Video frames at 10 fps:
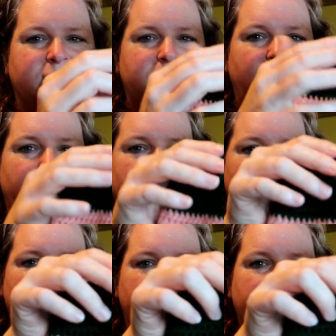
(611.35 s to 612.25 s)
sewed it
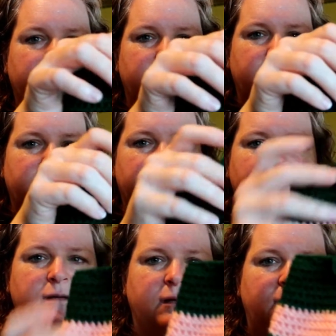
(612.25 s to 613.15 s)
on with some
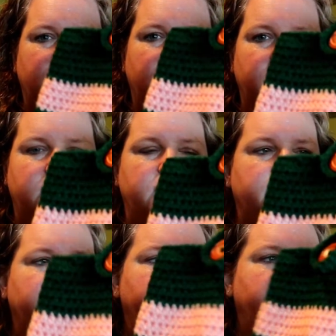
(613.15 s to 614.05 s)
buttons.
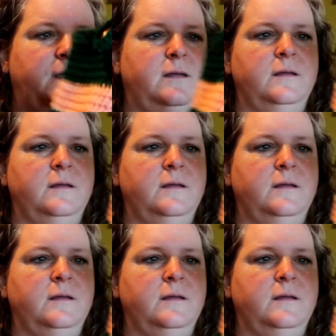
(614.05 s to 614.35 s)
But